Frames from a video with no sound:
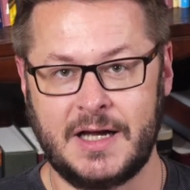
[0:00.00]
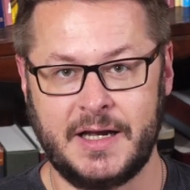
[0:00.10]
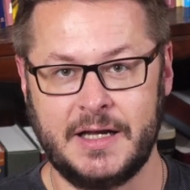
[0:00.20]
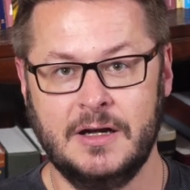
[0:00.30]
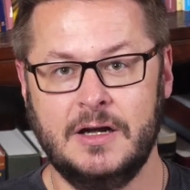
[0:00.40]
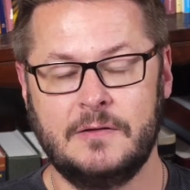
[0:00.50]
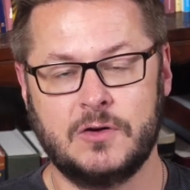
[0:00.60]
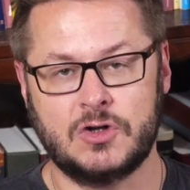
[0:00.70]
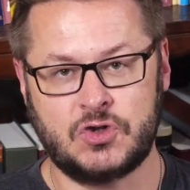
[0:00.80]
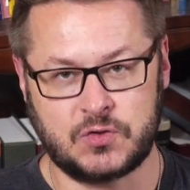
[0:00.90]
Qadhi
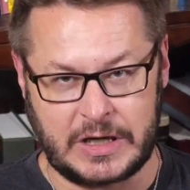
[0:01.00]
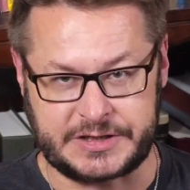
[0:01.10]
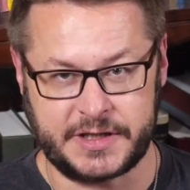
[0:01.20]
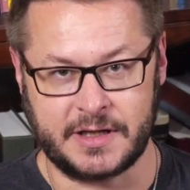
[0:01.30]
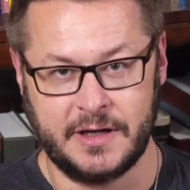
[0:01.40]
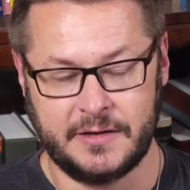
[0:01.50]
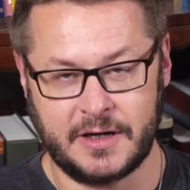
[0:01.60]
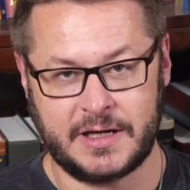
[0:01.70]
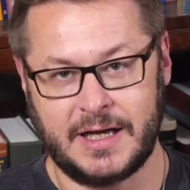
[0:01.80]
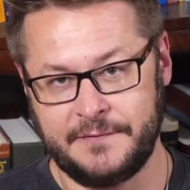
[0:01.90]
for crushing
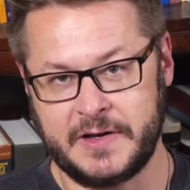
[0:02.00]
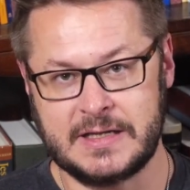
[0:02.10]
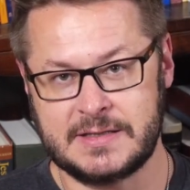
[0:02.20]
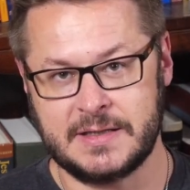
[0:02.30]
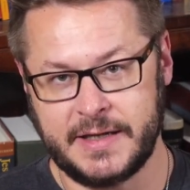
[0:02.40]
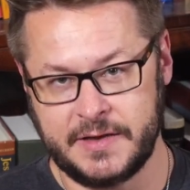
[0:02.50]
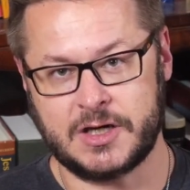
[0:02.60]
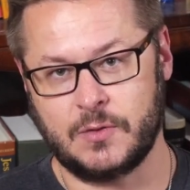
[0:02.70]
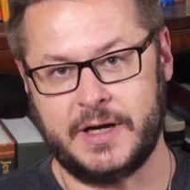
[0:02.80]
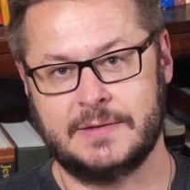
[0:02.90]
their confidence in the
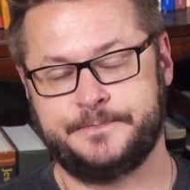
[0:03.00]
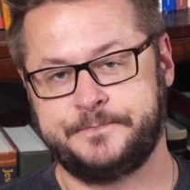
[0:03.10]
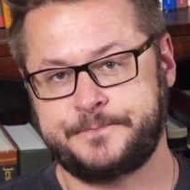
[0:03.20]
Quran.